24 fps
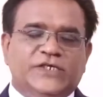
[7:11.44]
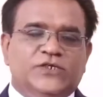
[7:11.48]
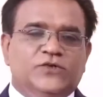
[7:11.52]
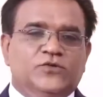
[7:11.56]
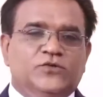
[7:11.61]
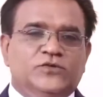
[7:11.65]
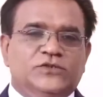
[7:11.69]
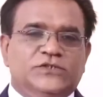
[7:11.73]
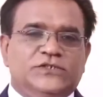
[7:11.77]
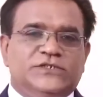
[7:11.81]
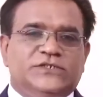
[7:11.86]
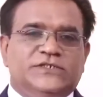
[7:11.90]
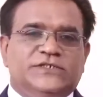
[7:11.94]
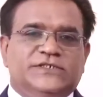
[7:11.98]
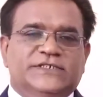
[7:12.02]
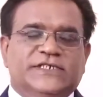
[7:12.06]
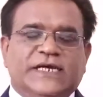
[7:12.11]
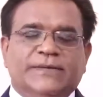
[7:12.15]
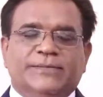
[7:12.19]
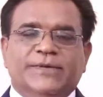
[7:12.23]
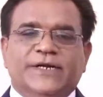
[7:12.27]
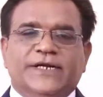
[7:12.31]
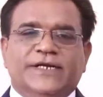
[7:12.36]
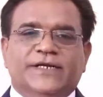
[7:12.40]
used
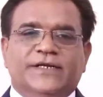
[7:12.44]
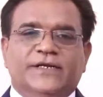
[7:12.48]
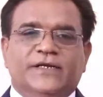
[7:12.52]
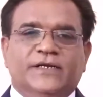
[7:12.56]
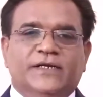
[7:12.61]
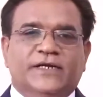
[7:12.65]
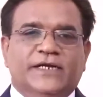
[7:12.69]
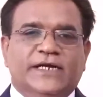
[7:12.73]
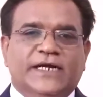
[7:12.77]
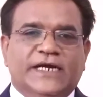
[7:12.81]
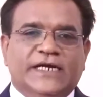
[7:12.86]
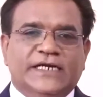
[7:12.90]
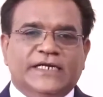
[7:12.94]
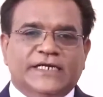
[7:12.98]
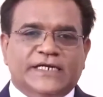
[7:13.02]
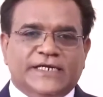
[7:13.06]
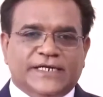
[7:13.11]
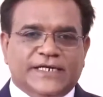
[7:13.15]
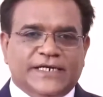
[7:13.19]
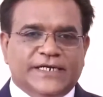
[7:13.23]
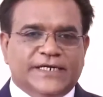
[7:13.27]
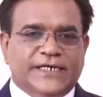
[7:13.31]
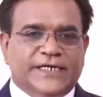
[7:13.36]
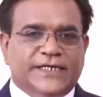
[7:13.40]
debit and
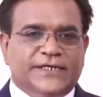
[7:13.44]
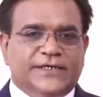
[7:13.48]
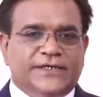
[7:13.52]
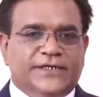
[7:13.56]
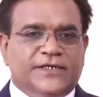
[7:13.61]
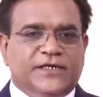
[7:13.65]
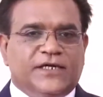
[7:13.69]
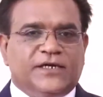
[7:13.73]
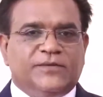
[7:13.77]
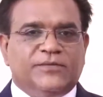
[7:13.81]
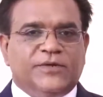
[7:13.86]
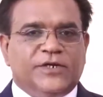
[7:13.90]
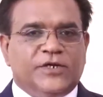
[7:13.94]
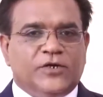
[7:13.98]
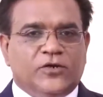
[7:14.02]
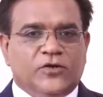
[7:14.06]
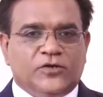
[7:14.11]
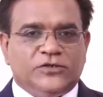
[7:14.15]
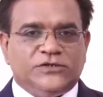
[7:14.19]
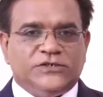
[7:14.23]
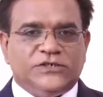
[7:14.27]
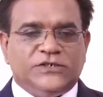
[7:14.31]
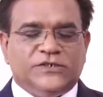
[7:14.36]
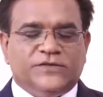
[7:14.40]
credit
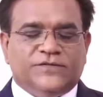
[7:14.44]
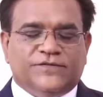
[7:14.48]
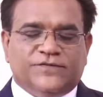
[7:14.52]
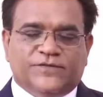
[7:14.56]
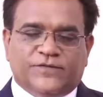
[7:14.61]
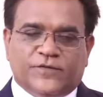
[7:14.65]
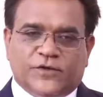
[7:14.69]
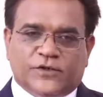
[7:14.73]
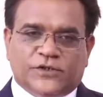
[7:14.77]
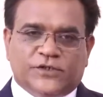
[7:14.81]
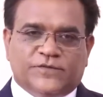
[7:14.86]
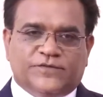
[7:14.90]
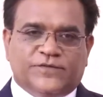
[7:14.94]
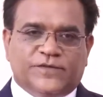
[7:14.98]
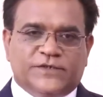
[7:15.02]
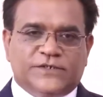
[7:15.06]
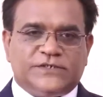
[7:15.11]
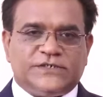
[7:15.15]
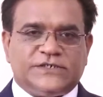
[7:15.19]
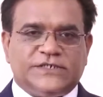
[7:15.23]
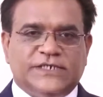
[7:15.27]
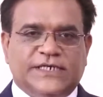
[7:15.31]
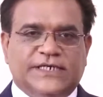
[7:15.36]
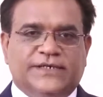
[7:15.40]
terminology for the
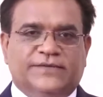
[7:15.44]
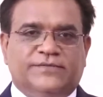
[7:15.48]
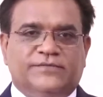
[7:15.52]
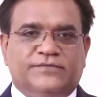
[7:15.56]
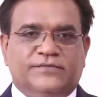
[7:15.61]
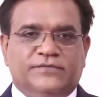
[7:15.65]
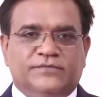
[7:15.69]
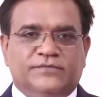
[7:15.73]
first time.